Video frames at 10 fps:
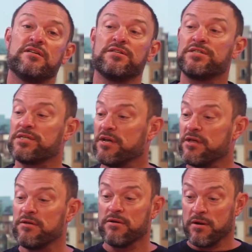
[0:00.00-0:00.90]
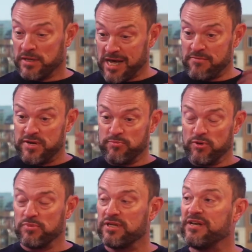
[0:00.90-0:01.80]
is, a lot of people
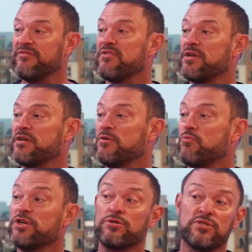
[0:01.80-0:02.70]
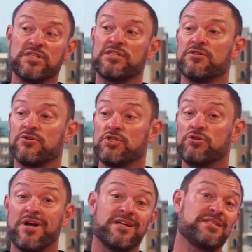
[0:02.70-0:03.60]
believe that it reduces their
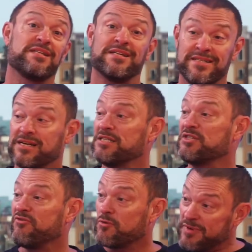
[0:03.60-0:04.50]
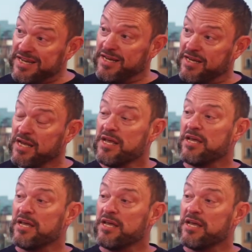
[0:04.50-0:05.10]
stress. It does for me.